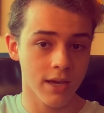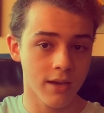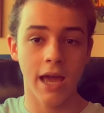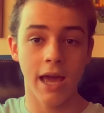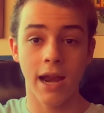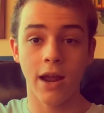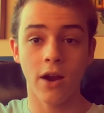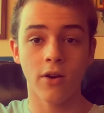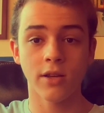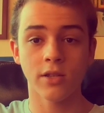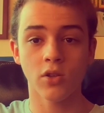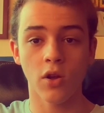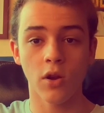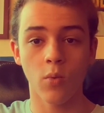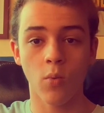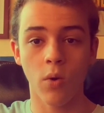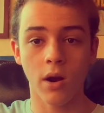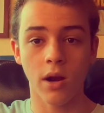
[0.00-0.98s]
And I already
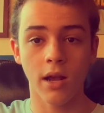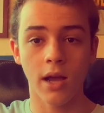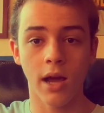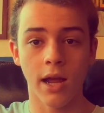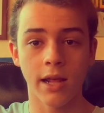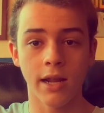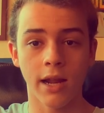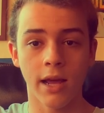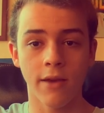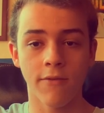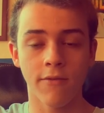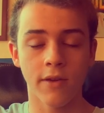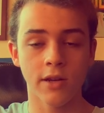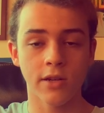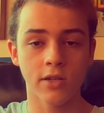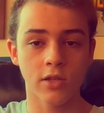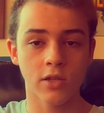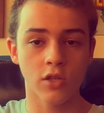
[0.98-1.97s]
started working on it. I
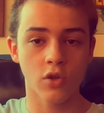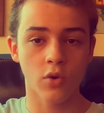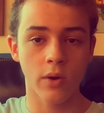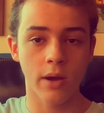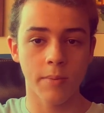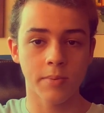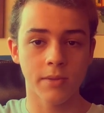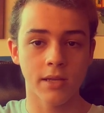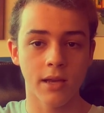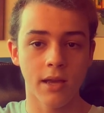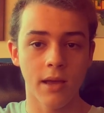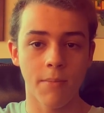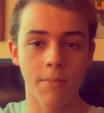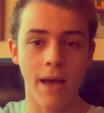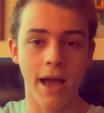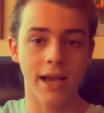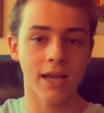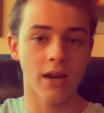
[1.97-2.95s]
finished the script
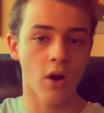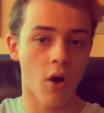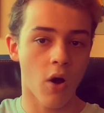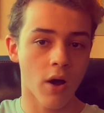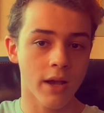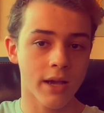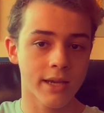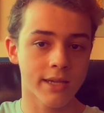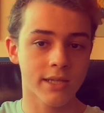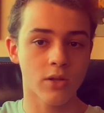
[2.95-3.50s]
back in August,